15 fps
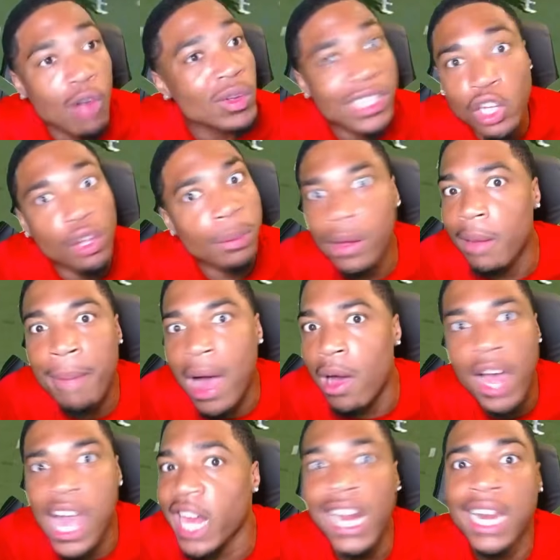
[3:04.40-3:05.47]
we do for
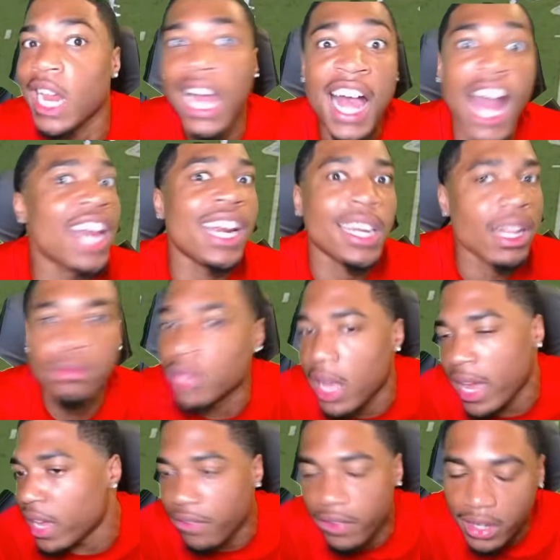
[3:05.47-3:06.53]
about 100, 100 of them. Though.
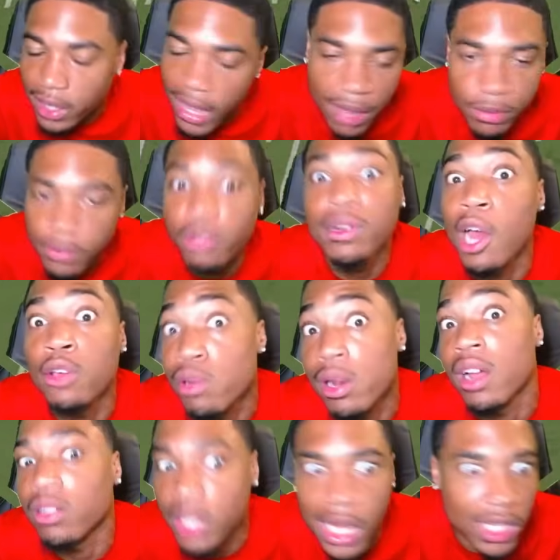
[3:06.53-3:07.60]
I ain't finna cap. You know, you
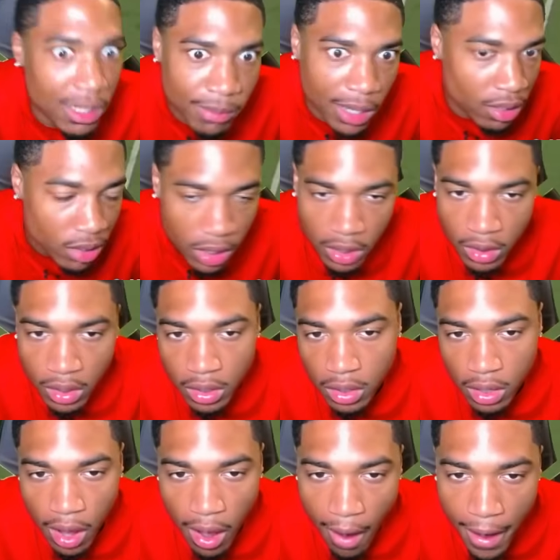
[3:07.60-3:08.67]
know. Shout out about. All
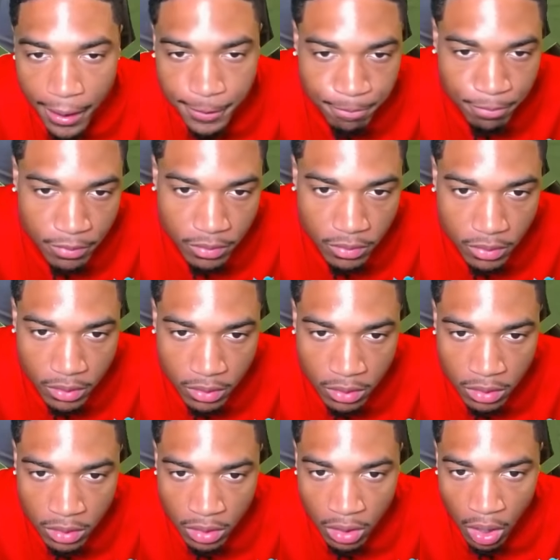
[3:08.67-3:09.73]
right.
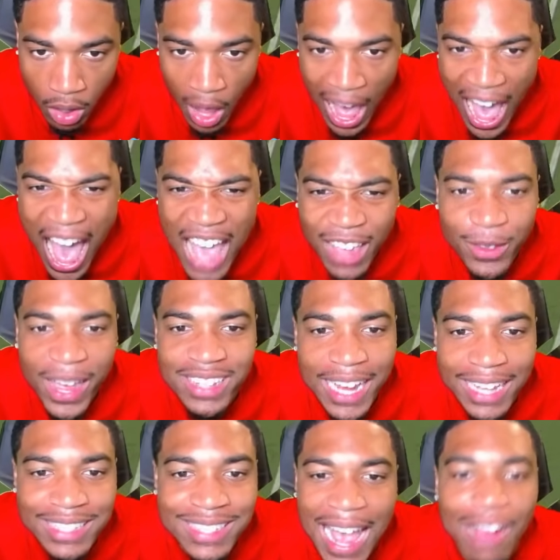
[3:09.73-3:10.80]
Ah, you can't
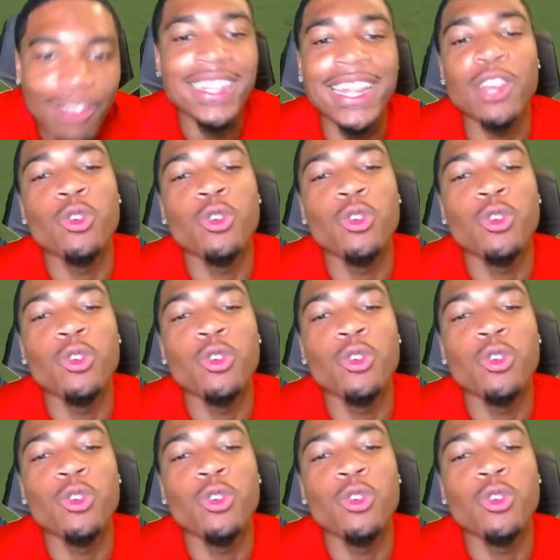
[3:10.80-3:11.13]
take a sack right there. You